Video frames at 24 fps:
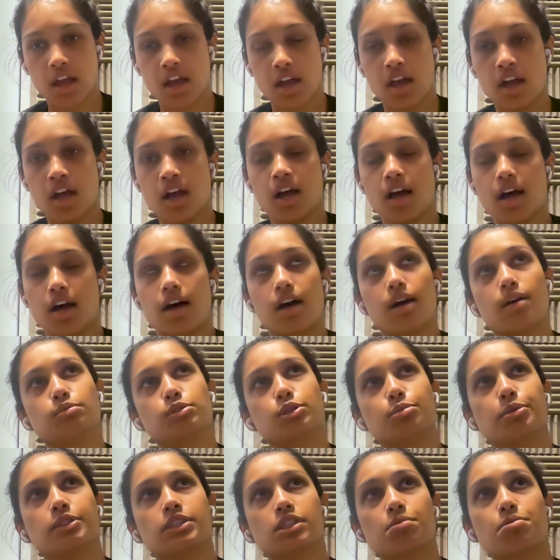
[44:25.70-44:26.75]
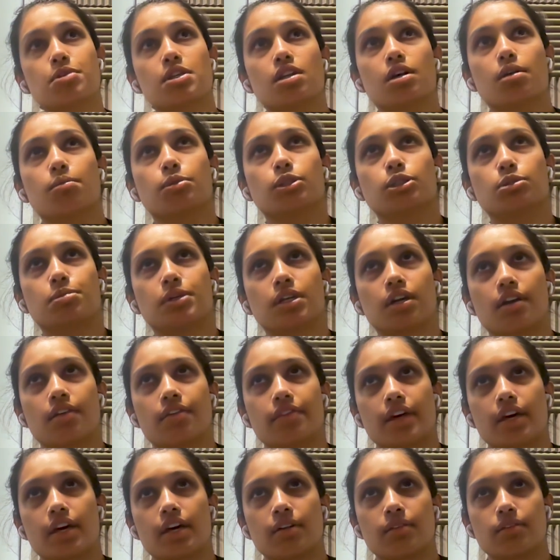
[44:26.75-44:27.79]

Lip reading: To put some numbers behind that,